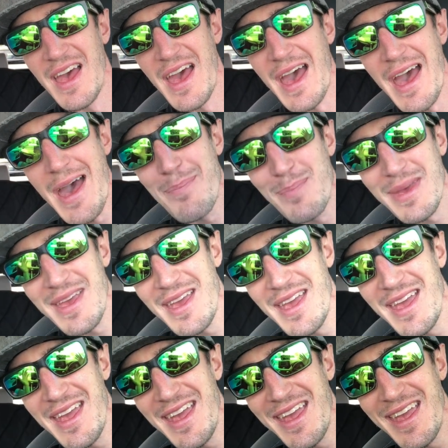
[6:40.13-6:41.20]

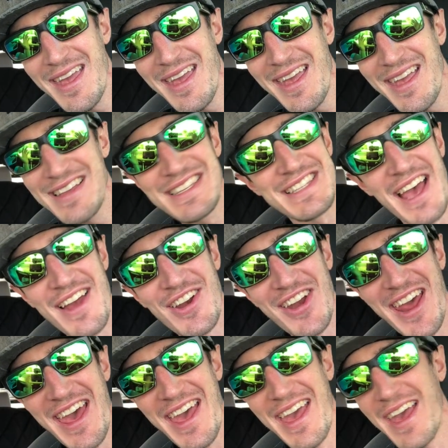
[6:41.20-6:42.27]
Happy
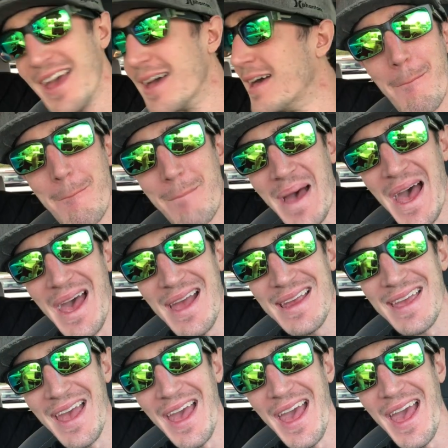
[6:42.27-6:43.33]
Saturday.
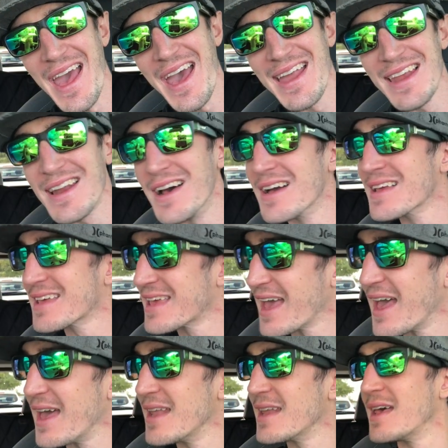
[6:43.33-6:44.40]
Back at it
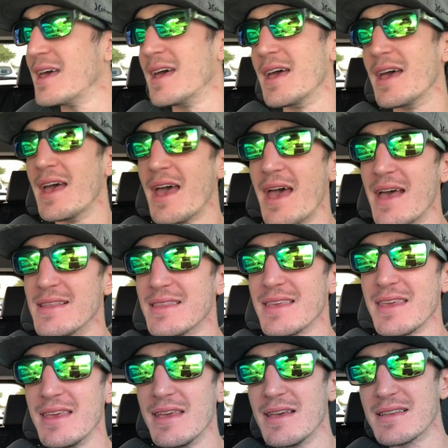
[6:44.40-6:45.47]
again at
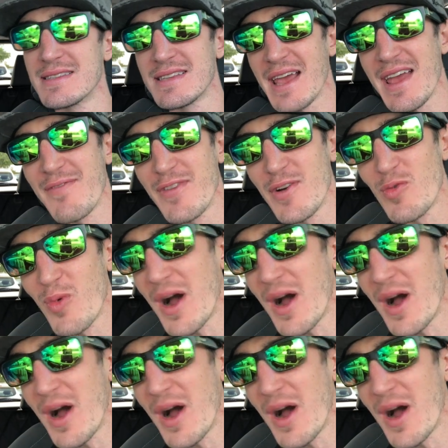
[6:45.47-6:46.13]
the Sanford